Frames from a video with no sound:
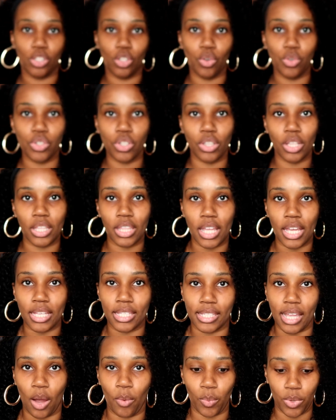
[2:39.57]
Those are the
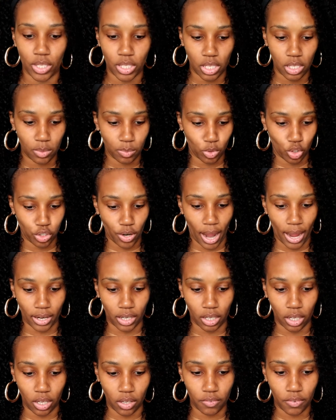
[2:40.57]
things that we keep track
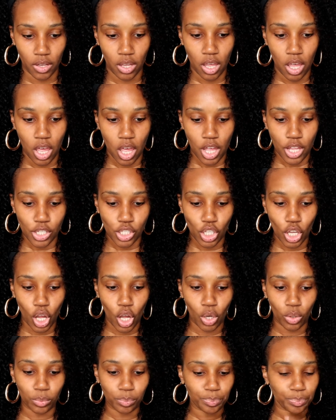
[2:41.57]
of.
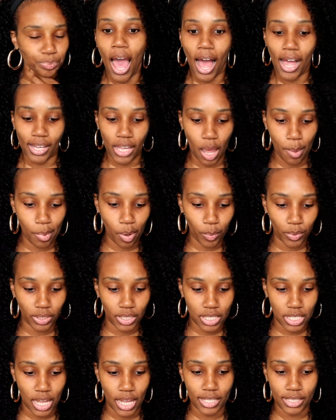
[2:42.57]
So I came up with
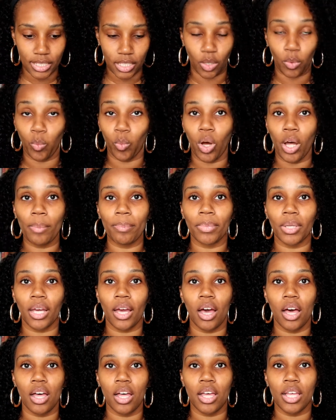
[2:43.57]
this idea, one,
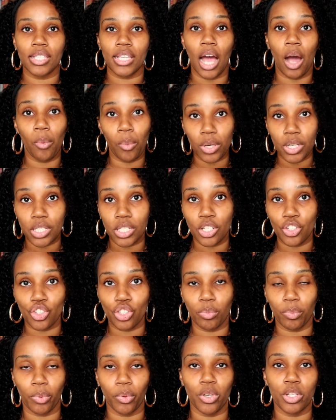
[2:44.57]
because I want to teach
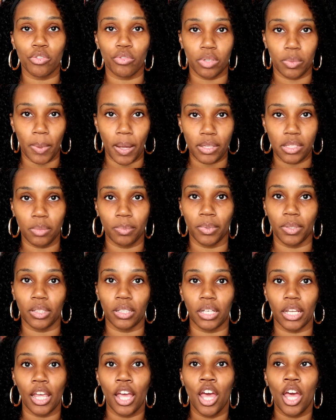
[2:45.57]
the boys
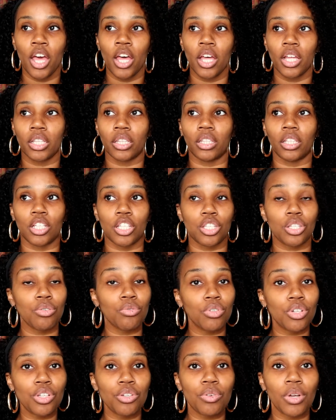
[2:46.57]
responsibility. The
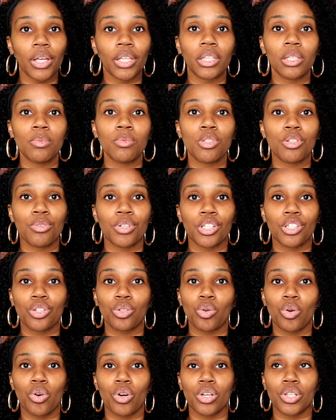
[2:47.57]
sooner you get them doing
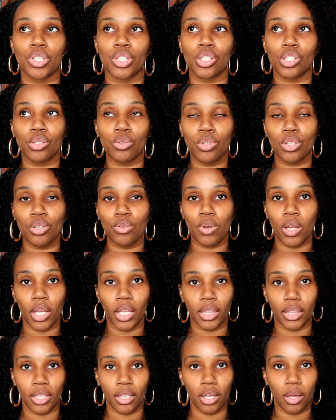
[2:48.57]
chores, the sooner you
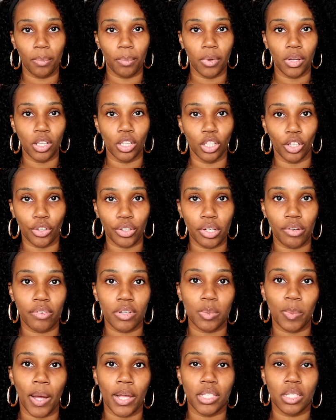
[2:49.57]
get them learning
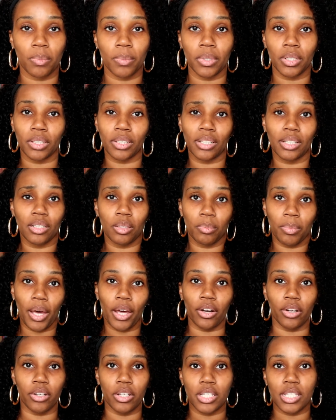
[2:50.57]
responsibility, the
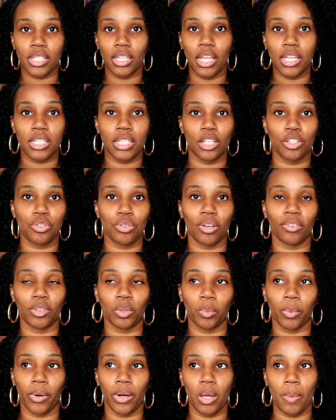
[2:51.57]
better. It's less that you have
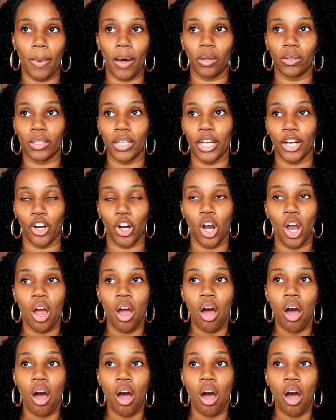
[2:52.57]
to worry about later.